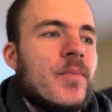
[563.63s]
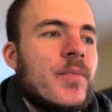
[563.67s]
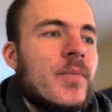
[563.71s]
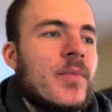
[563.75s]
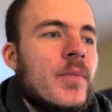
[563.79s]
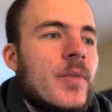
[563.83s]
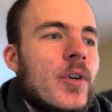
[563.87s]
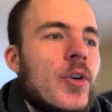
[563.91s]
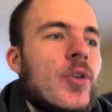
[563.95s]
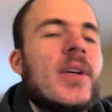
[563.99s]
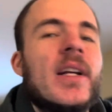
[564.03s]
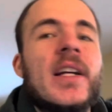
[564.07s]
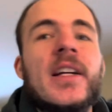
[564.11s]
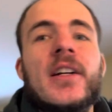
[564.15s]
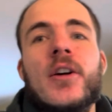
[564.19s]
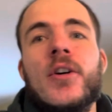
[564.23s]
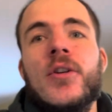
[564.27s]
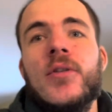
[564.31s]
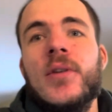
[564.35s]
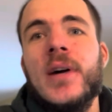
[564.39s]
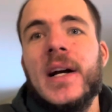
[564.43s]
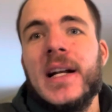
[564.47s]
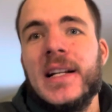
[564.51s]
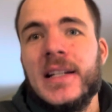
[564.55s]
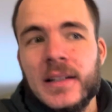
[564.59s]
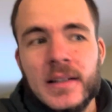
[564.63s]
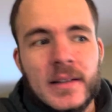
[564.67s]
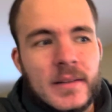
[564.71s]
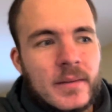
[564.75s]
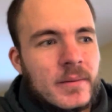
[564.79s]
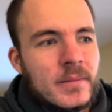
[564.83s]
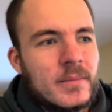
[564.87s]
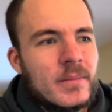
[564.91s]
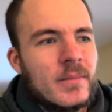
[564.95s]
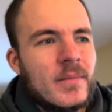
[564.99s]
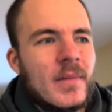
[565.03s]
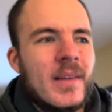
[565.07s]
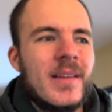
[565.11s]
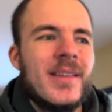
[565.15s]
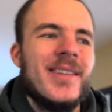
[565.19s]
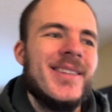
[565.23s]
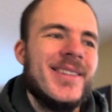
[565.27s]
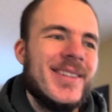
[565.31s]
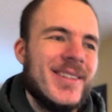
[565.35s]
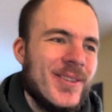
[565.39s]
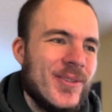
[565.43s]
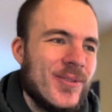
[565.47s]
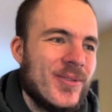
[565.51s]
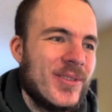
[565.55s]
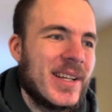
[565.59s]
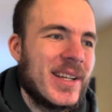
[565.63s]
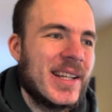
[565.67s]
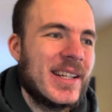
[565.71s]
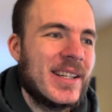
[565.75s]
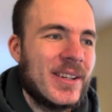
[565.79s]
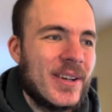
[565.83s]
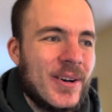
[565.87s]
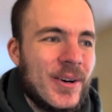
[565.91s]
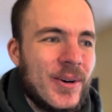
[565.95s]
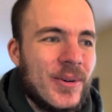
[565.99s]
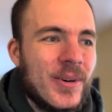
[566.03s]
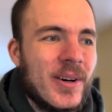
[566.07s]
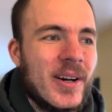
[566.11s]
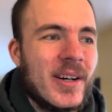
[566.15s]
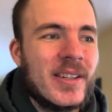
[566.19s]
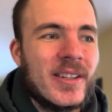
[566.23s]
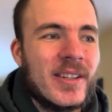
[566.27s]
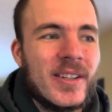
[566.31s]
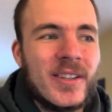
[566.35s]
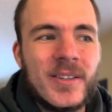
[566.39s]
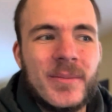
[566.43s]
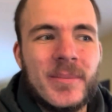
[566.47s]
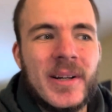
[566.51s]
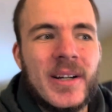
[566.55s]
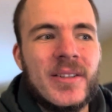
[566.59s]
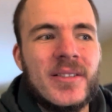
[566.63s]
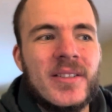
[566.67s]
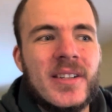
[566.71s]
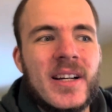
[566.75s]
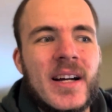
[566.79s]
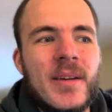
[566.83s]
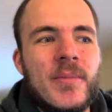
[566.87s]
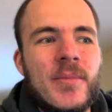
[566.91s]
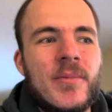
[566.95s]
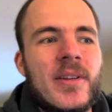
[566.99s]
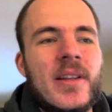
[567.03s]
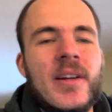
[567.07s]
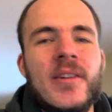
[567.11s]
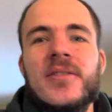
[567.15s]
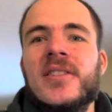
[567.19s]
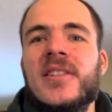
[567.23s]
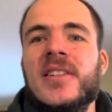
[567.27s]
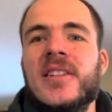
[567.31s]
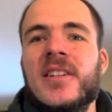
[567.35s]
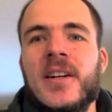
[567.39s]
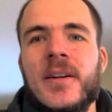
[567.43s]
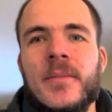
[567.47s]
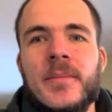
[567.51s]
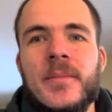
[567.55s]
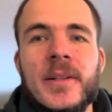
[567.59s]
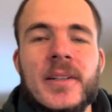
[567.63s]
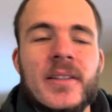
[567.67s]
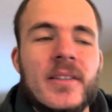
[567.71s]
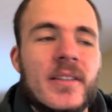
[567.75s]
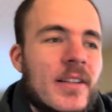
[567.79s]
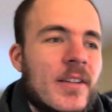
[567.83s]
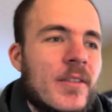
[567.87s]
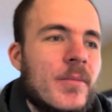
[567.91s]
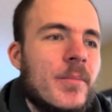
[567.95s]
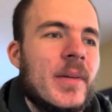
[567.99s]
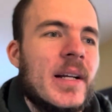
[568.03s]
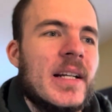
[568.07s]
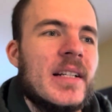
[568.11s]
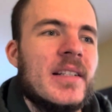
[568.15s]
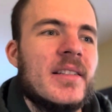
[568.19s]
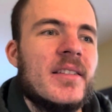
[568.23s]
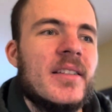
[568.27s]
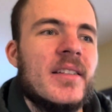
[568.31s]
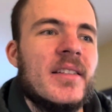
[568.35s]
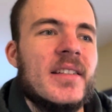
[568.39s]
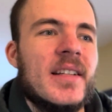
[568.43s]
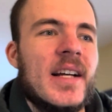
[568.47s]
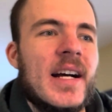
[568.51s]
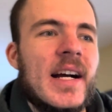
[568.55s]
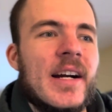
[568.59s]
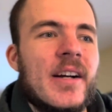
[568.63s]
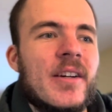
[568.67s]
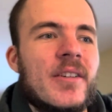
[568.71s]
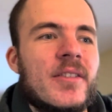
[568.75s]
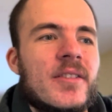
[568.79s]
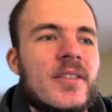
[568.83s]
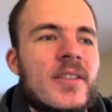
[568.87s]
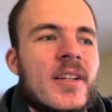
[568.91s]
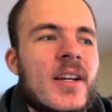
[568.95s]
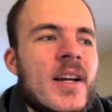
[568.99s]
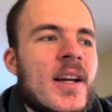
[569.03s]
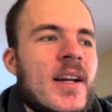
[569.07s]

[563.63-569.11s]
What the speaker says: Who can go a good amount of time without succumbing to their base desires